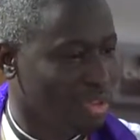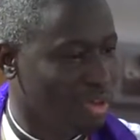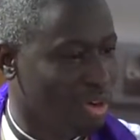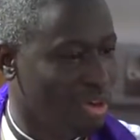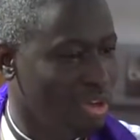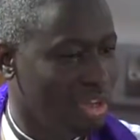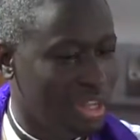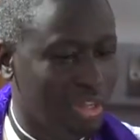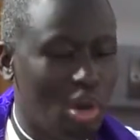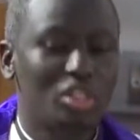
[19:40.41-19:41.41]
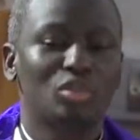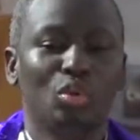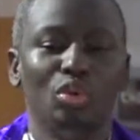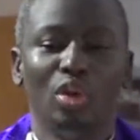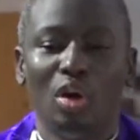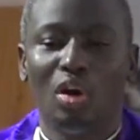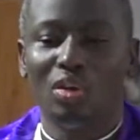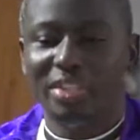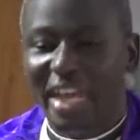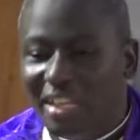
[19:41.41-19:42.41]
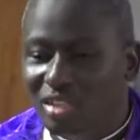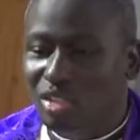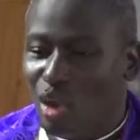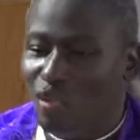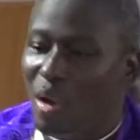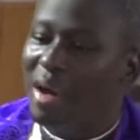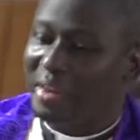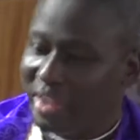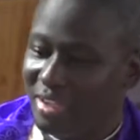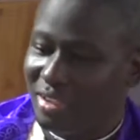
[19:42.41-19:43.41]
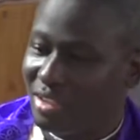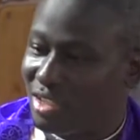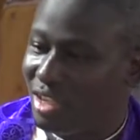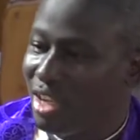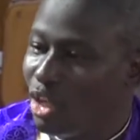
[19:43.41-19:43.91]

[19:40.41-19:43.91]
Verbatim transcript: You know, in those good old days of our kings,